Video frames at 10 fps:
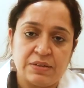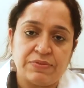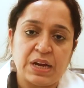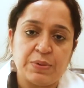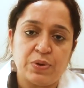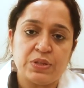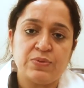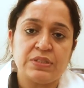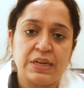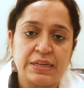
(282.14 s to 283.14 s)
fibroids which
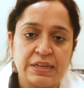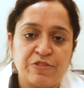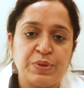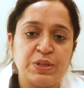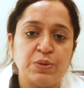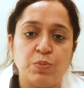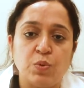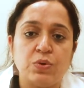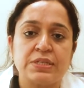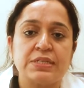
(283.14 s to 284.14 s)
can give me the
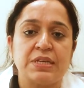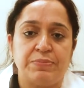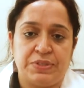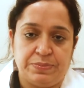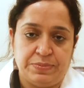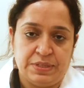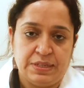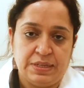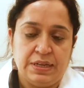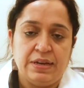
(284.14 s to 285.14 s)
most symptoms,
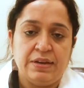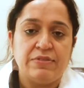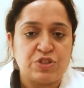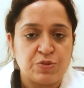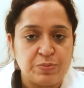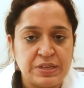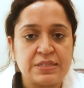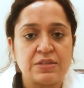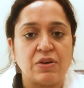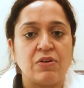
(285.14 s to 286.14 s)
which means
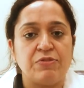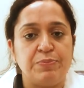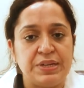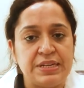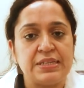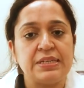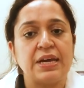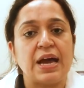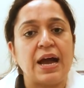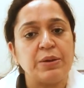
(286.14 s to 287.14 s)
of bleeding
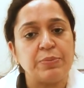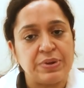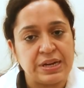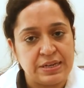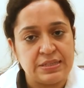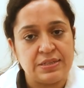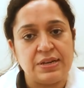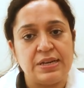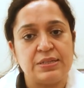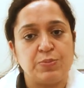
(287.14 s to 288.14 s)
and pregnancy
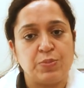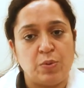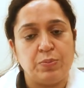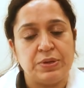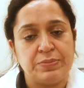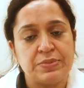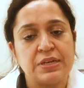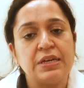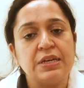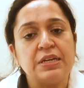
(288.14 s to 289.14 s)
related problems.
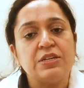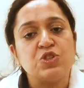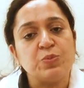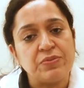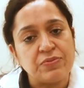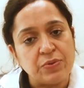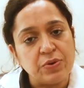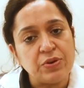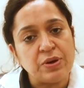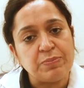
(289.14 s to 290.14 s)
So before
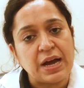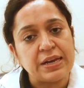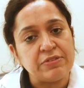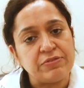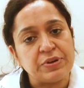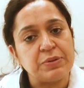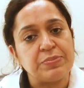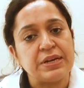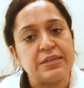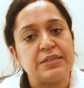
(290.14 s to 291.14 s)
you are planning for a
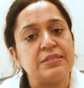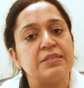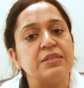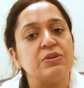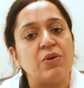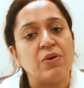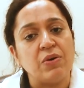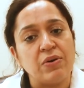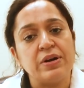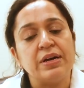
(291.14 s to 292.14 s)
pregnancy,
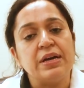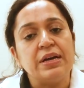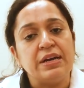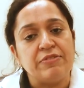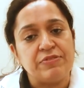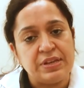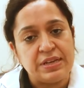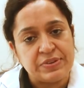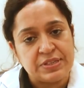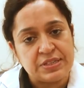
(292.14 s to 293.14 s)
or if
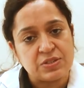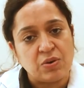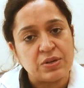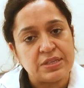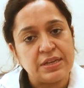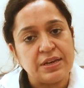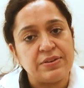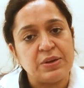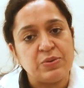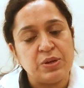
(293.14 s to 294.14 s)
it is causing
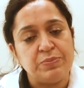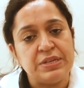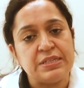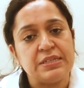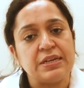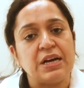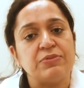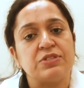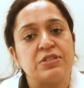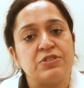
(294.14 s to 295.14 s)
irregular bleeding, I
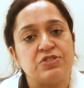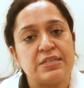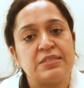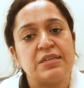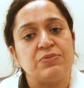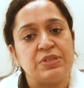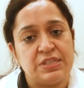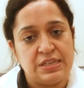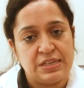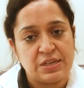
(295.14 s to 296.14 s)
would suggest that we
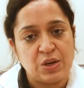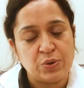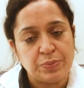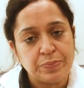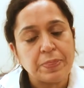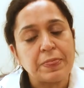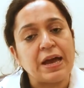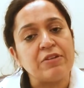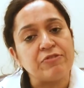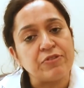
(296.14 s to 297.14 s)
take it out.
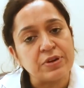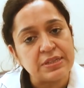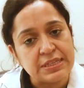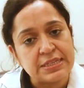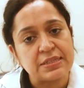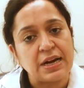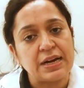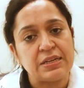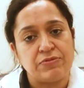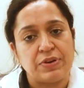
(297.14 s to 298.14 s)
And for these kind
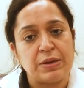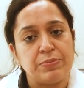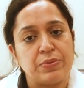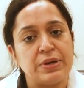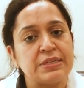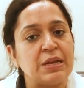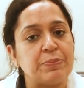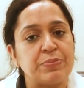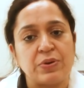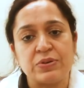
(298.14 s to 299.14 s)
of fibroids,
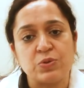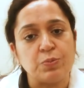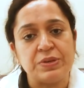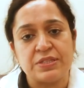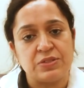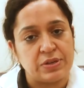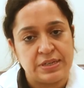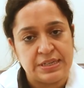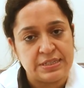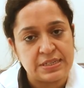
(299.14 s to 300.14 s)
laparoscopy is not
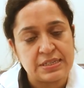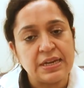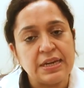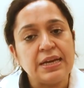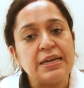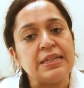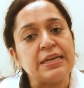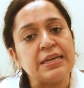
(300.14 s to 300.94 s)
needed. they can